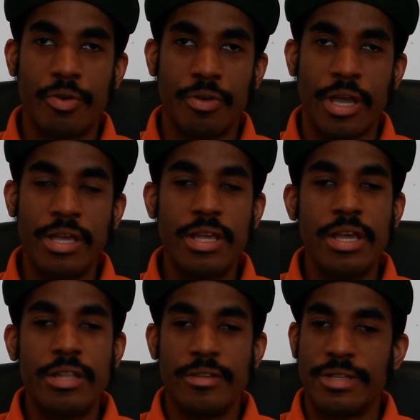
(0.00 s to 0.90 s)
Okay?
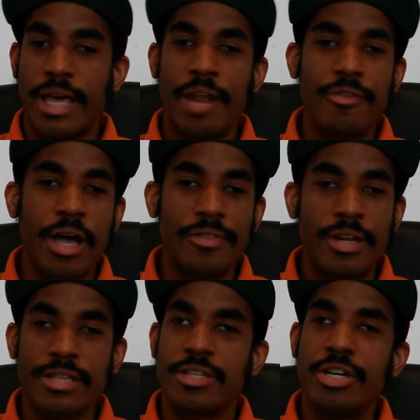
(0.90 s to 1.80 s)
There's a lot of you out
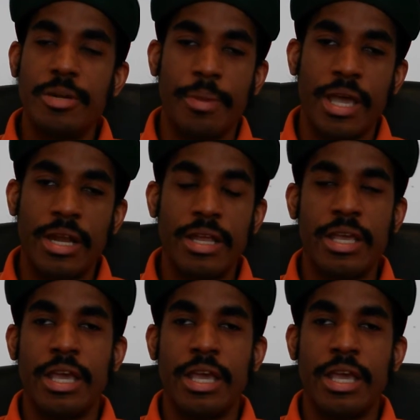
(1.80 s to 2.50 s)
there that's good, man.